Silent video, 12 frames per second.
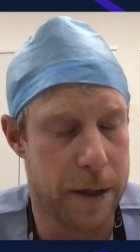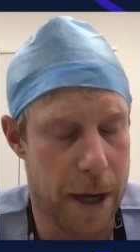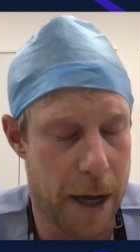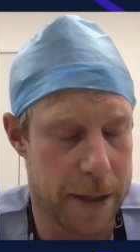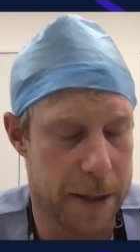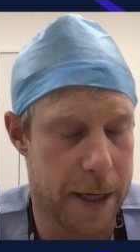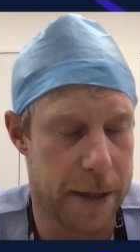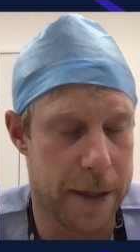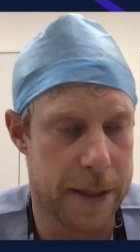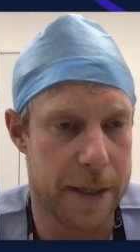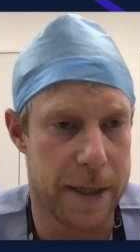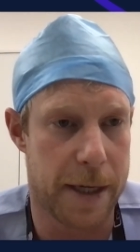As I said,
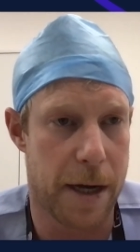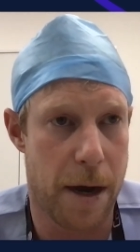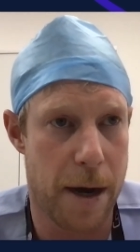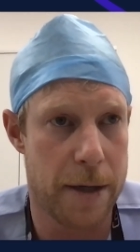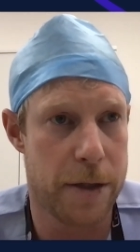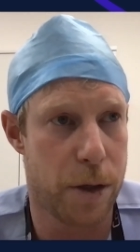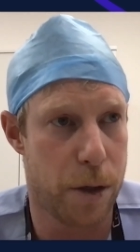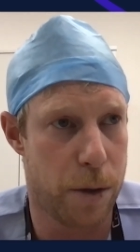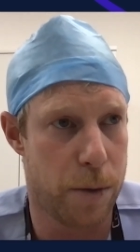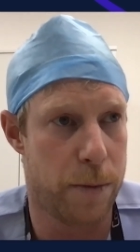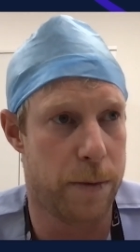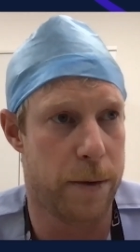this is a guide,
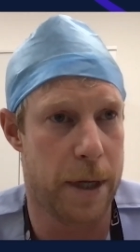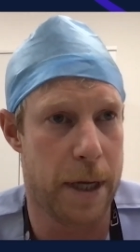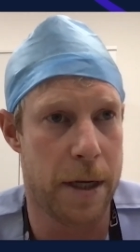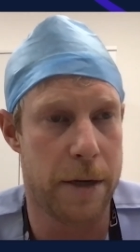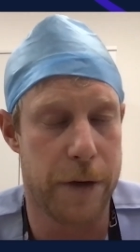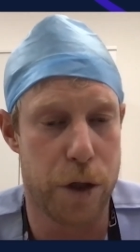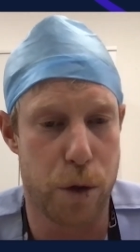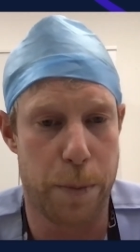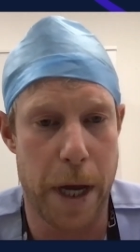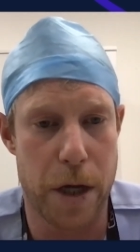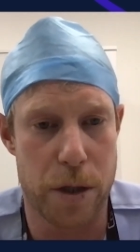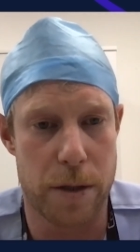so individual
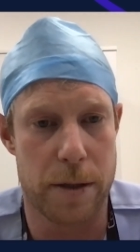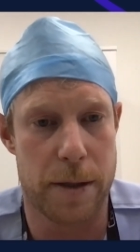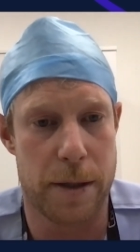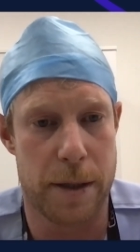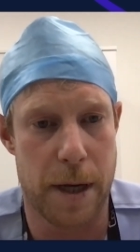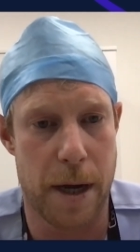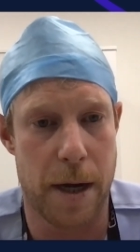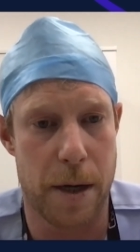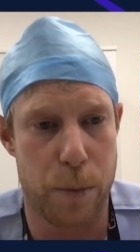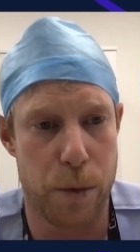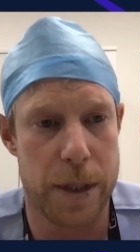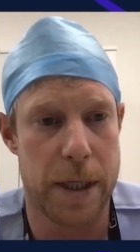patients
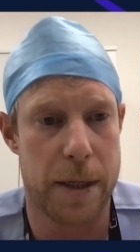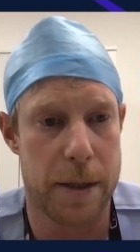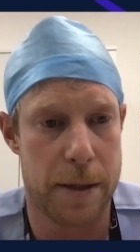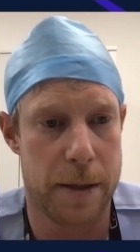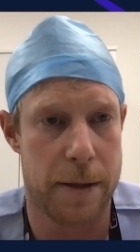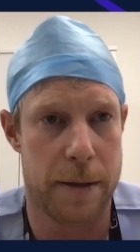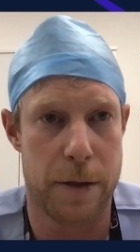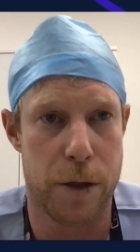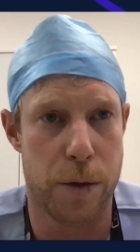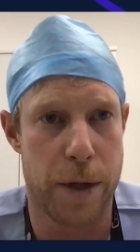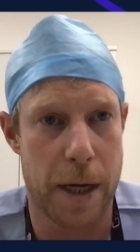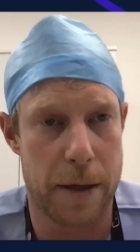will need,
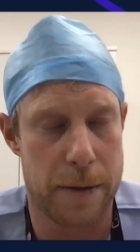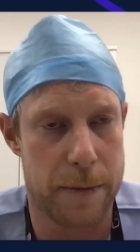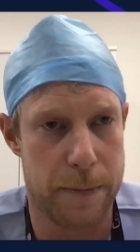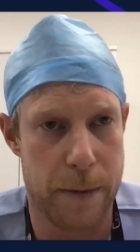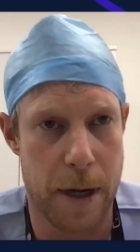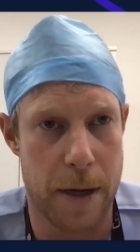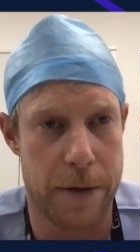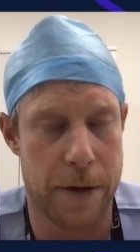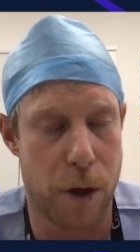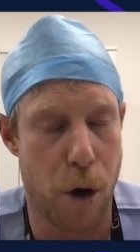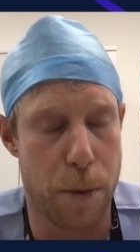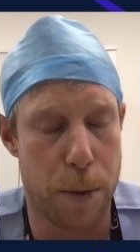that their
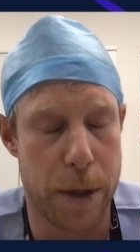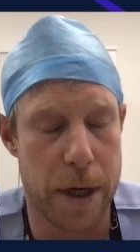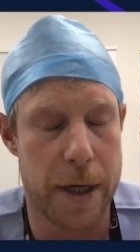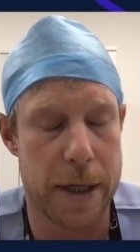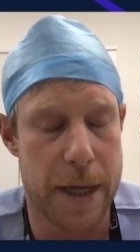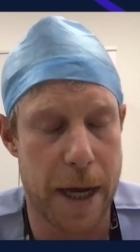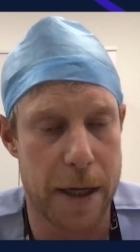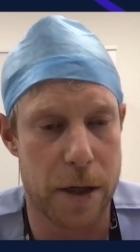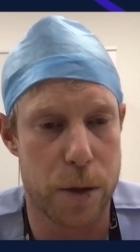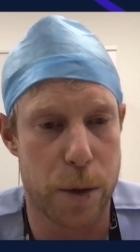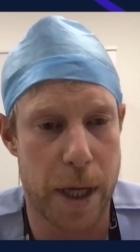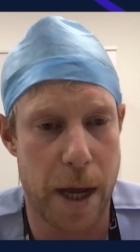comorbidities taken
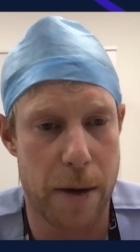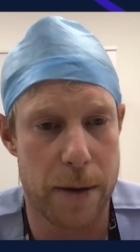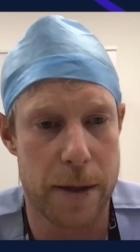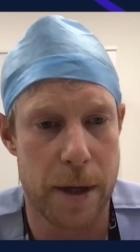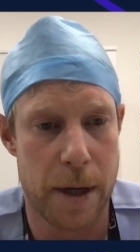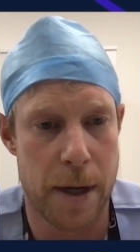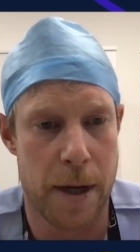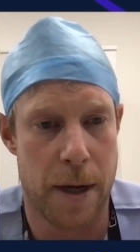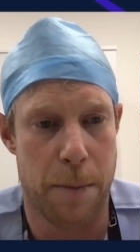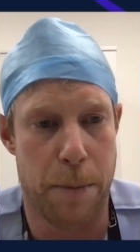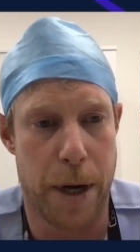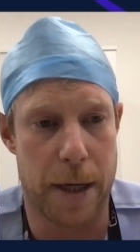into account,
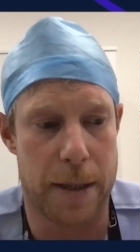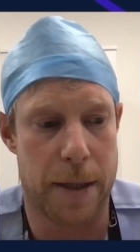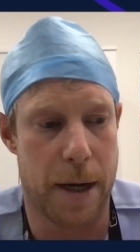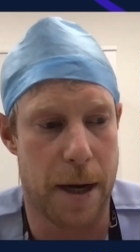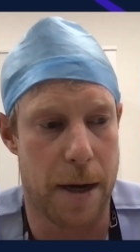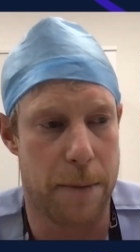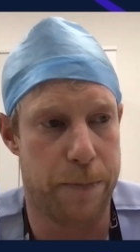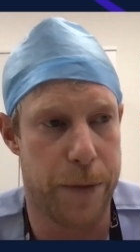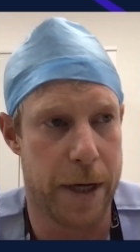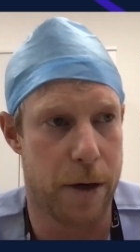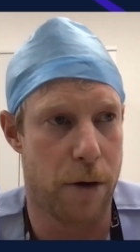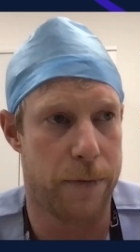but
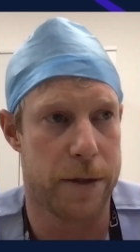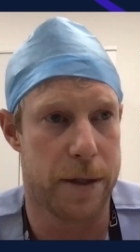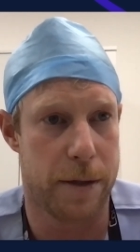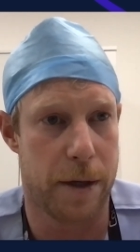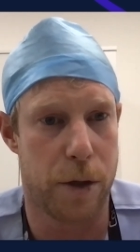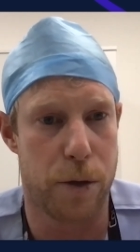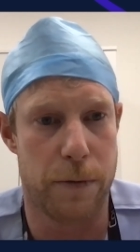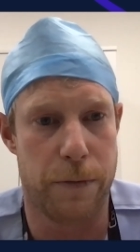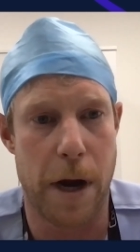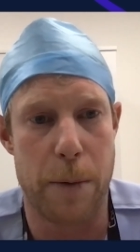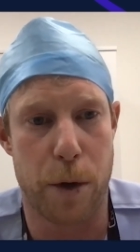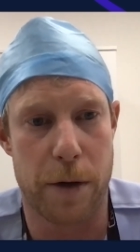it offers a good
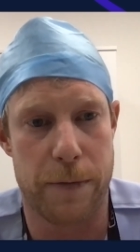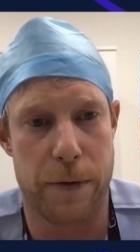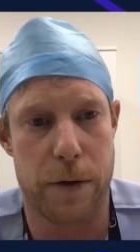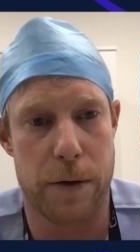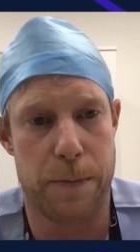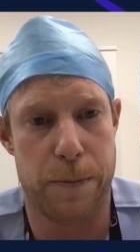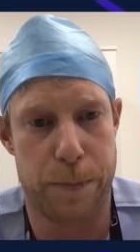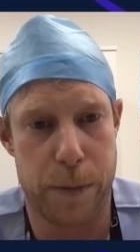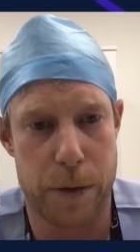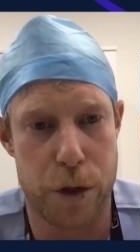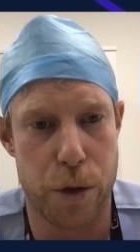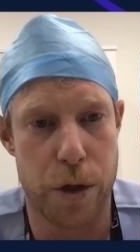framework for
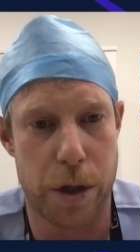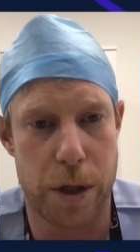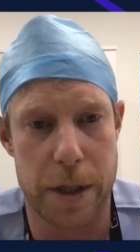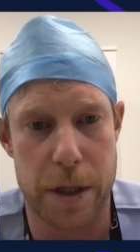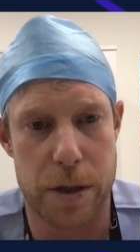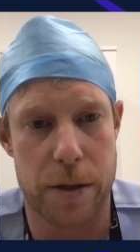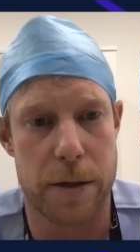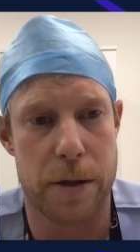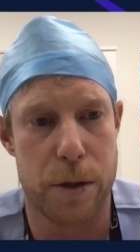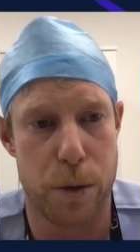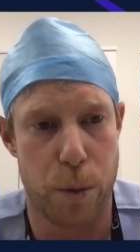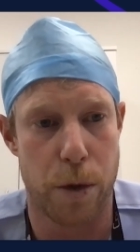junior clinicians
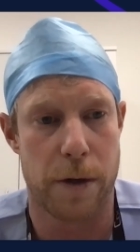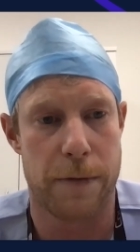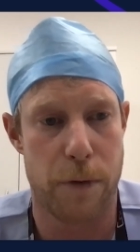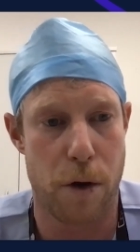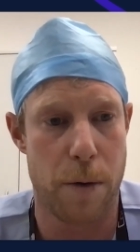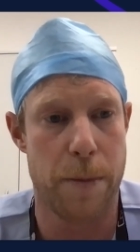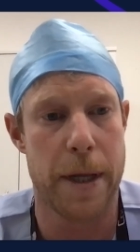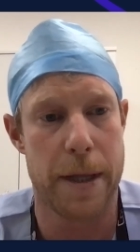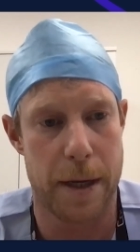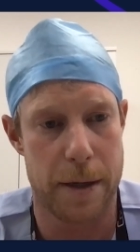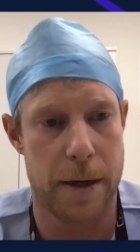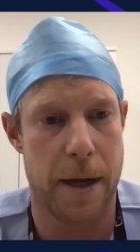to work from and
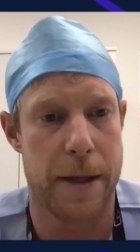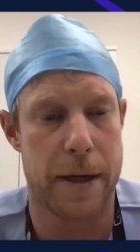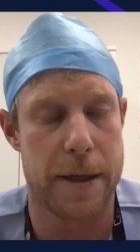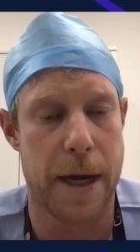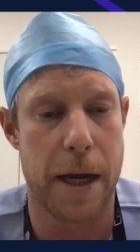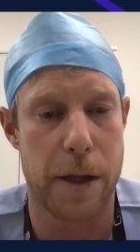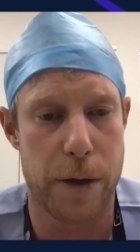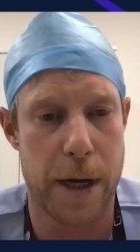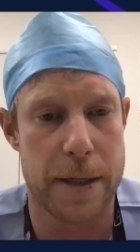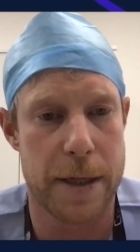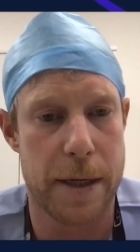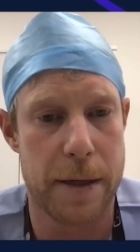then tailor
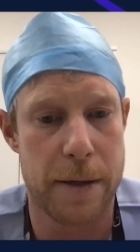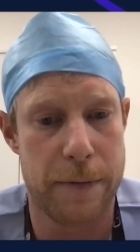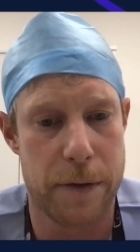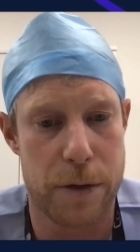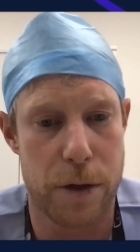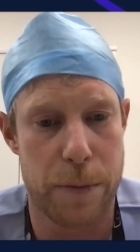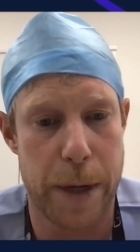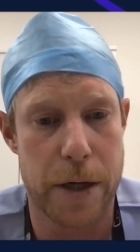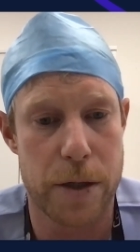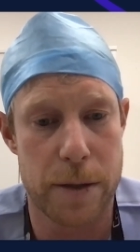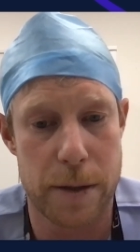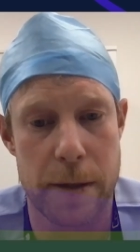as needed for certain
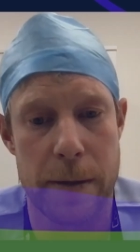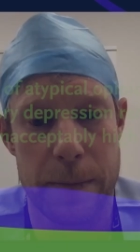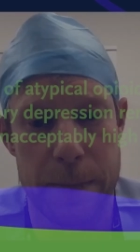patients.